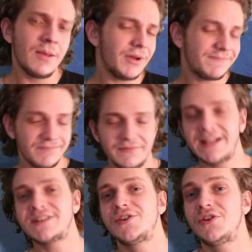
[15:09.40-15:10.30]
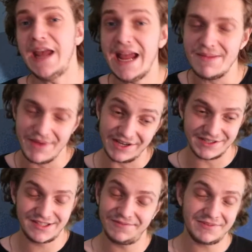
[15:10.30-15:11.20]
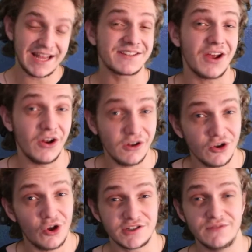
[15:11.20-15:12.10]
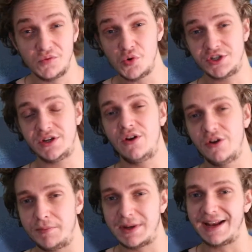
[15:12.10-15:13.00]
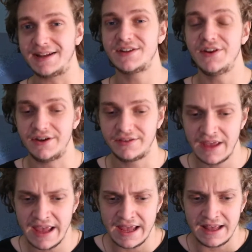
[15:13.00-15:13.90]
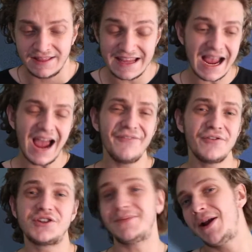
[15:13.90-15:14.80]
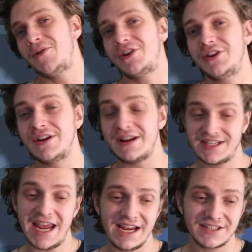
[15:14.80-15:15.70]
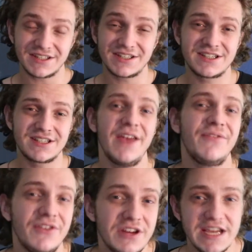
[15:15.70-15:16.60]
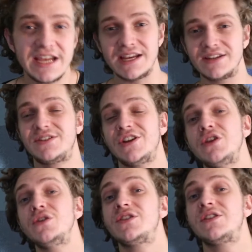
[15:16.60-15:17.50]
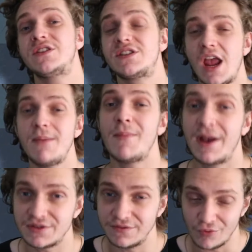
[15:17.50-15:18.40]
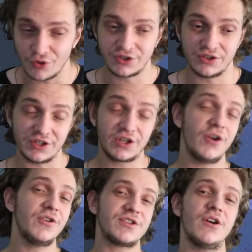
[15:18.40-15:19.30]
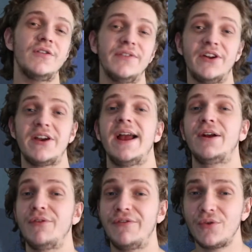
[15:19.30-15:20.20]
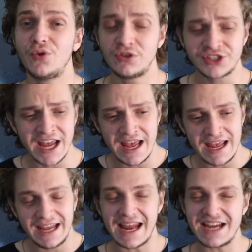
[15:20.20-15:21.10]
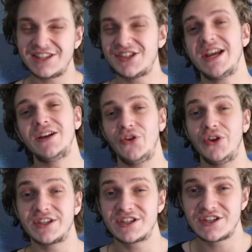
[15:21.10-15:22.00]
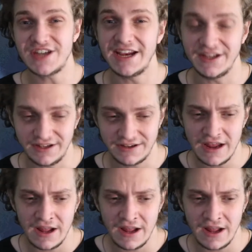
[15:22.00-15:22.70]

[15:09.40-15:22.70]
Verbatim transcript: But that's okay because there's a lot of water on planet Earth. The average American takes seven years to use the same amount of water that goes over Niagara Falls in a single second.